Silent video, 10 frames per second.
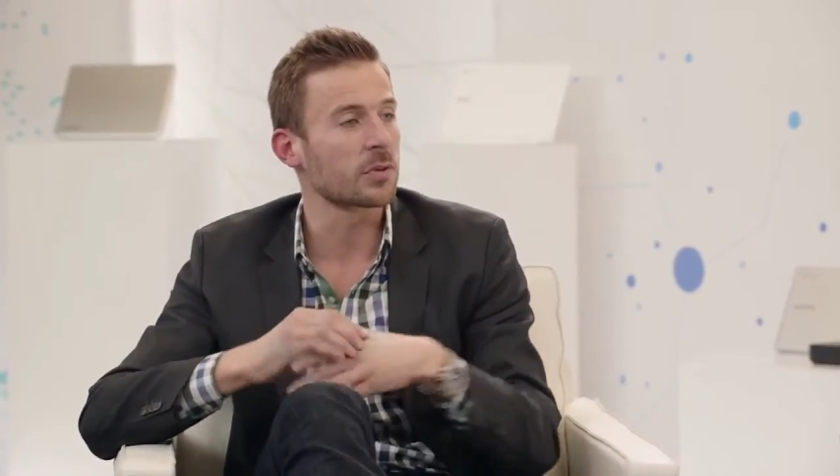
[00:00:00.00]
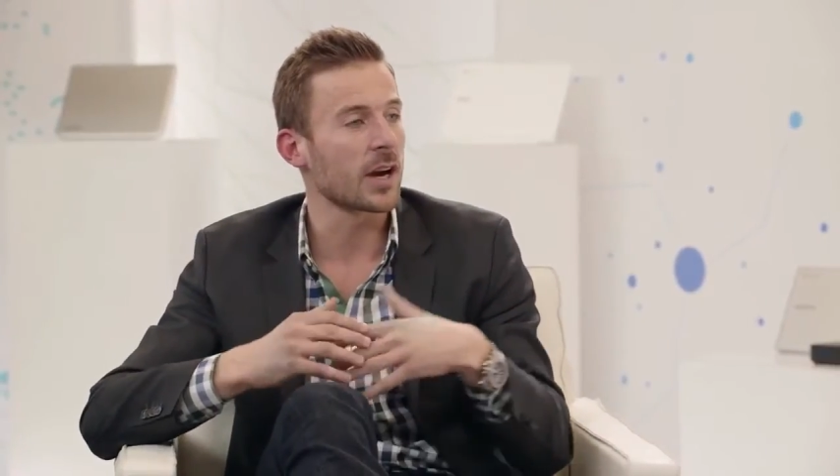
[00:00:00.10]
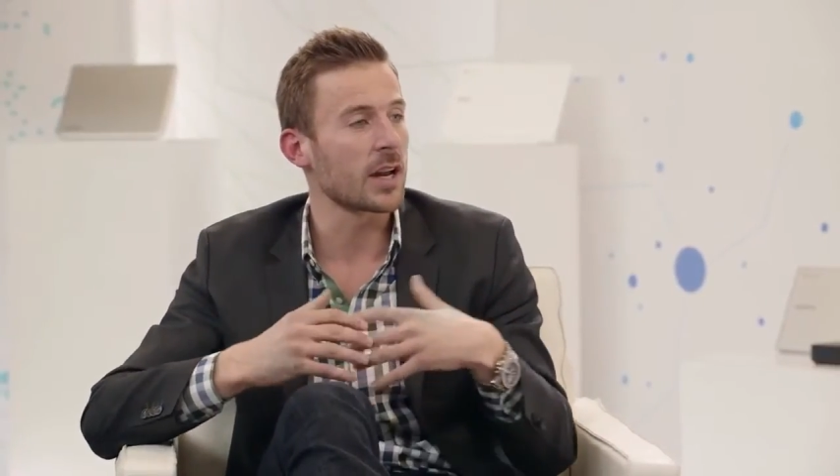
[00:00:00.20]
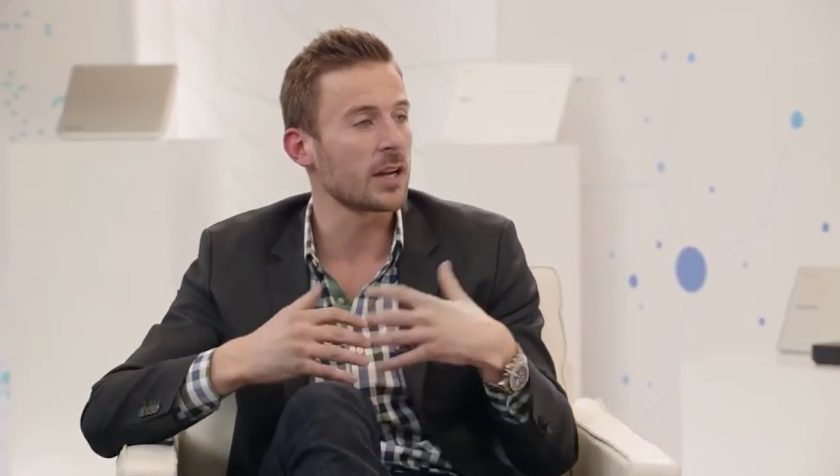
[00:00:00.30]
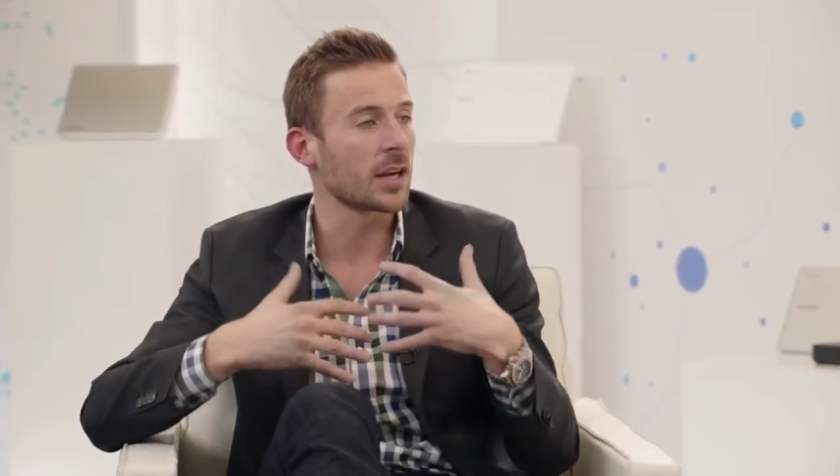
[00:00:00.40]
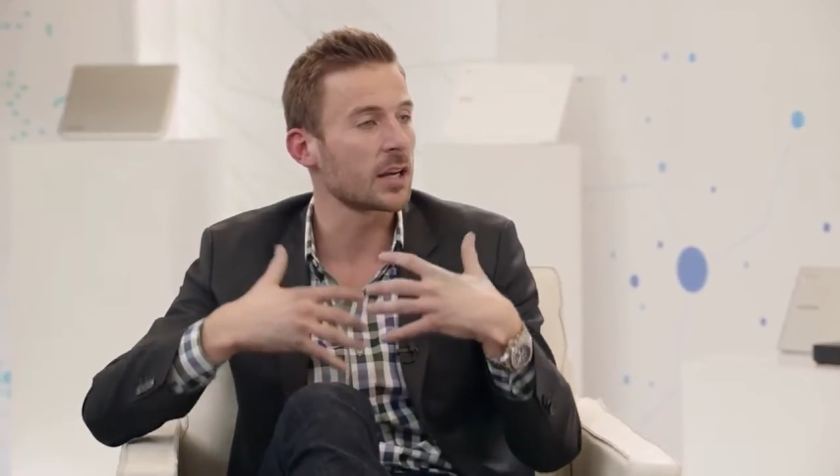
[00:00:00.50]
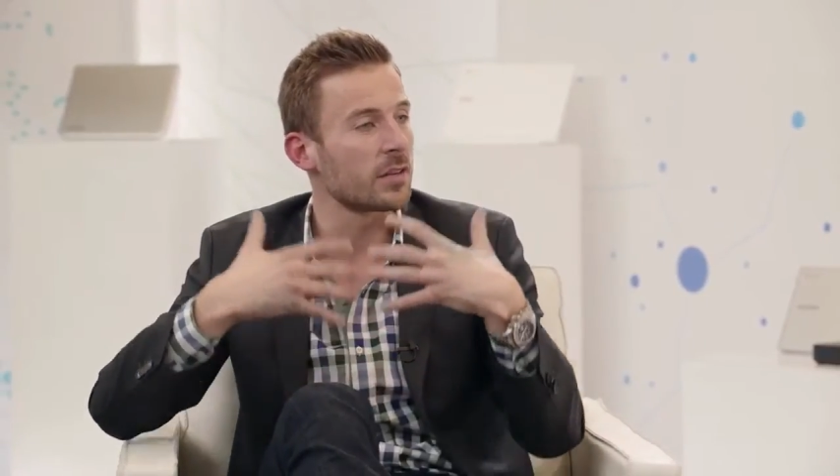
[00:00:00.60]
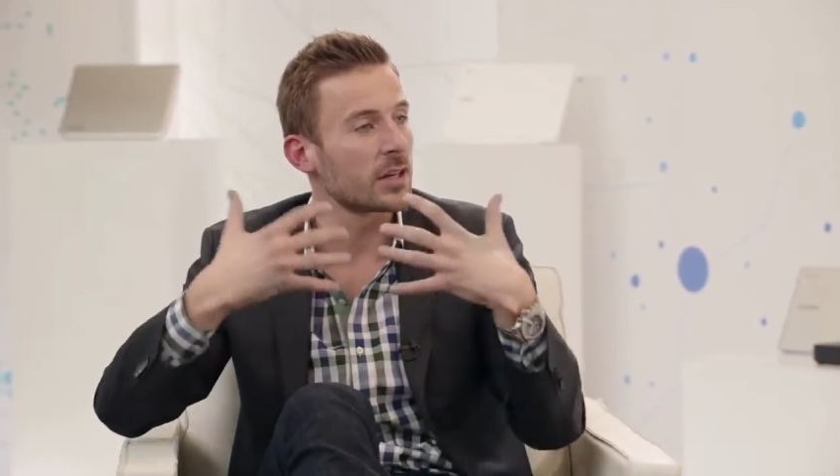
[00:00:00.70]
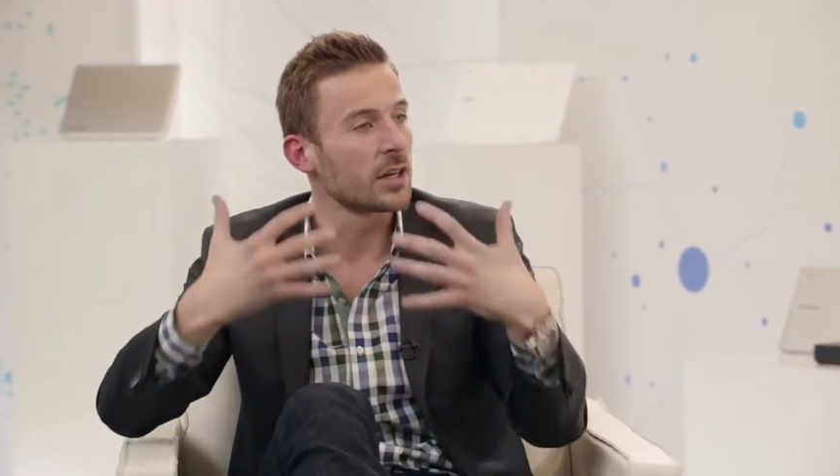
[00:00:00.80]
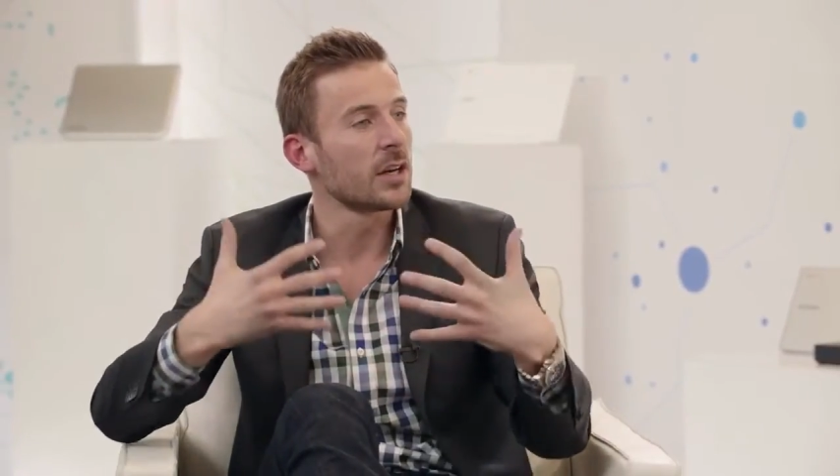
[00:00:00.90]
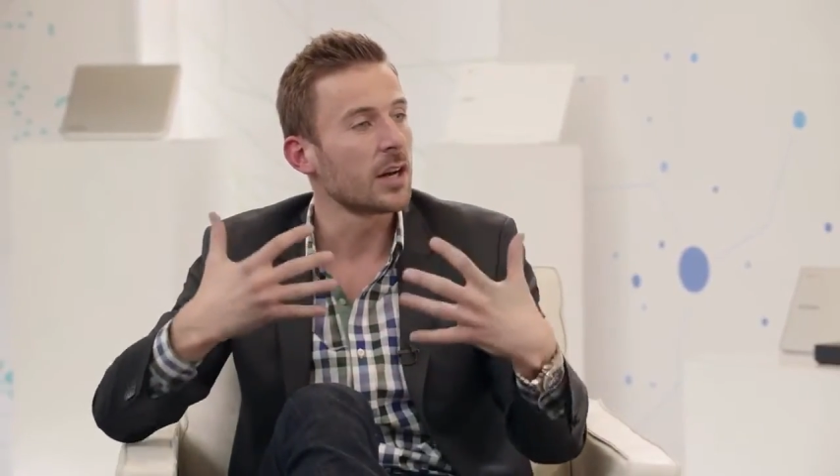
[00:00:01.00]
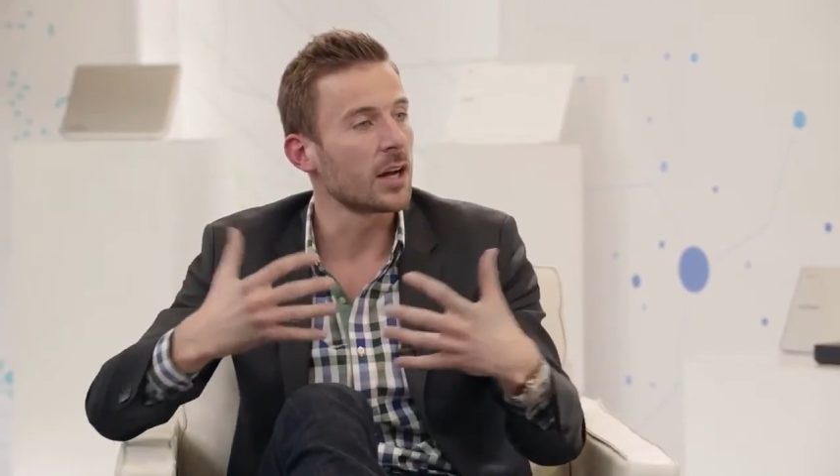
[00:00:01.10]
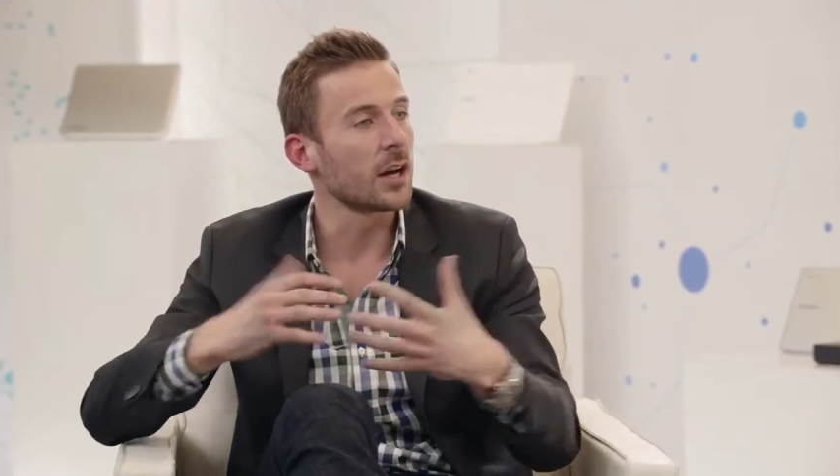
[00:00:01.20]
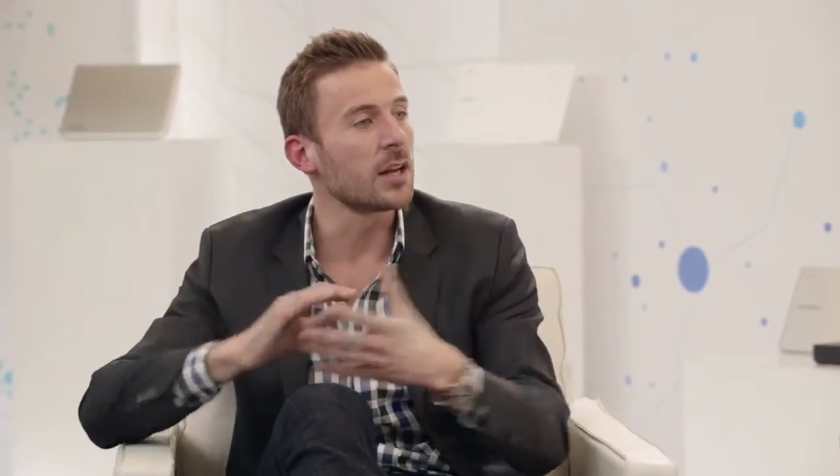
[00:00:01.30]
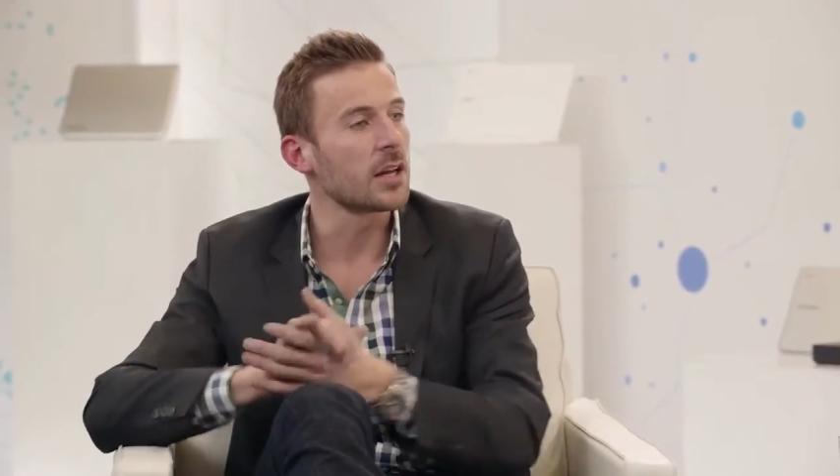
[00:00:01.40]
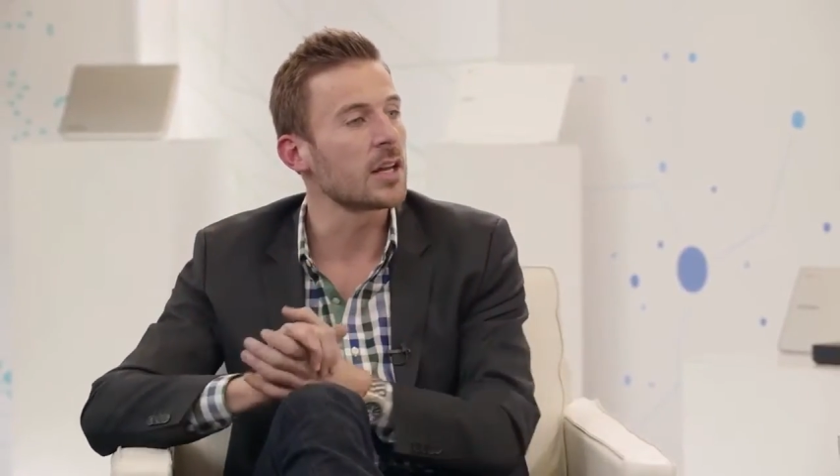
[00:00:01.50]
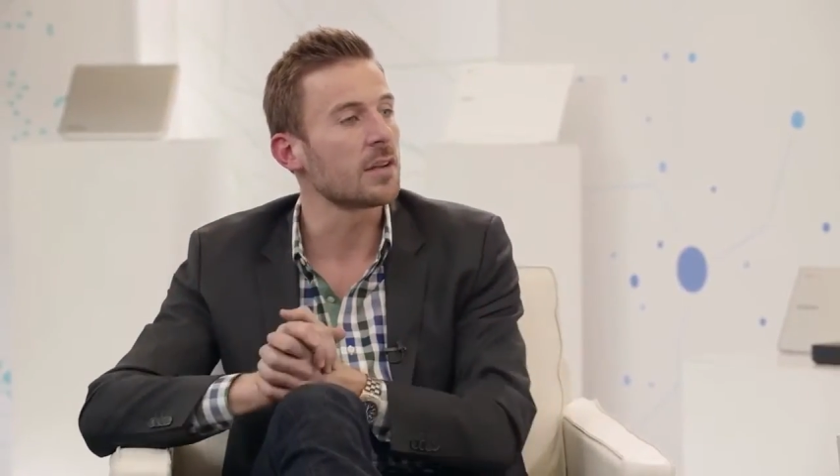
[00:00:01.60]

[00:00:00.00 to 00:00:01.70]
providing kind of a